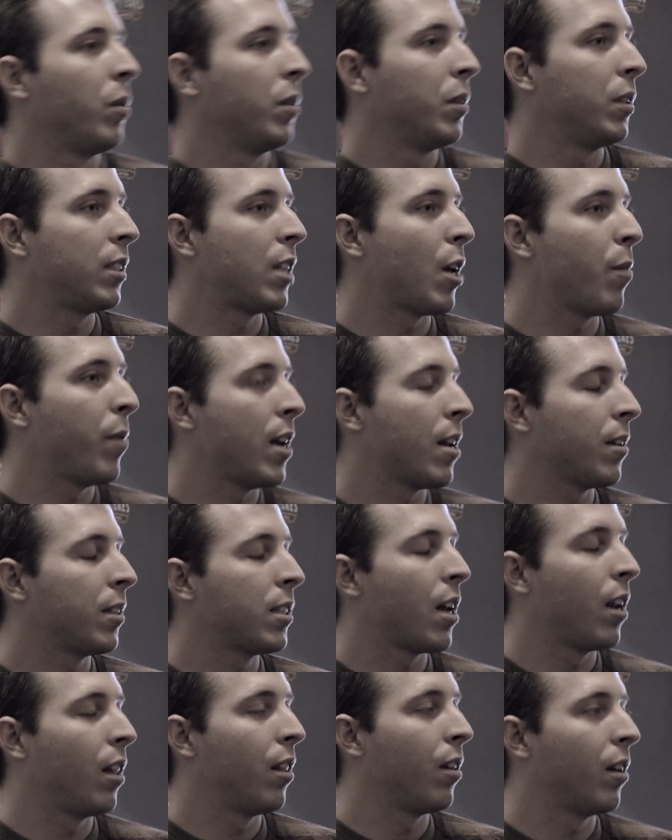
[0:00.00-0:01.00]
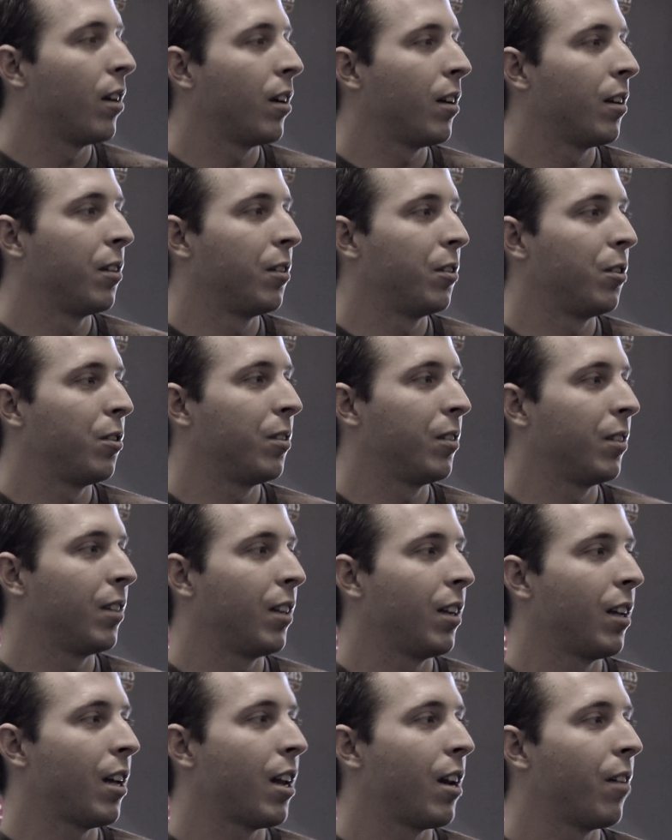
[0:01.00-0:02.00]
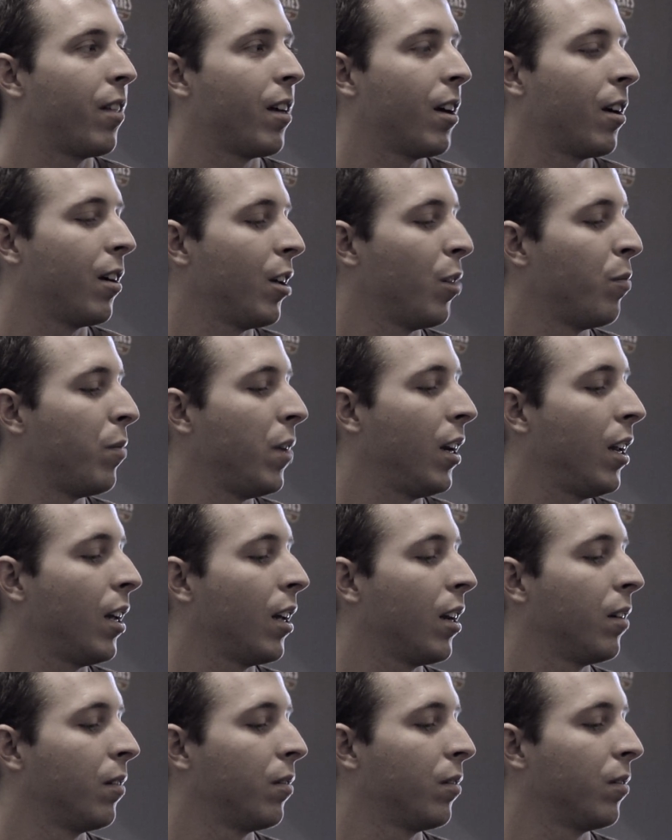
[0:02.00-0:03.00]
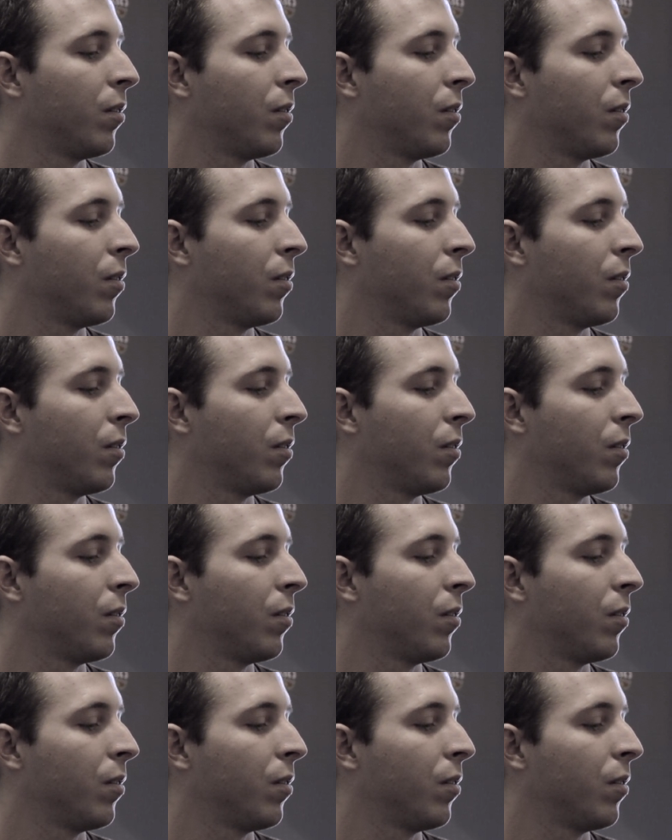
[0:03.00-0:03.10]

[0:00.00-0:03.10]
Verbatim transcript: stepping outside of the uh, the immediate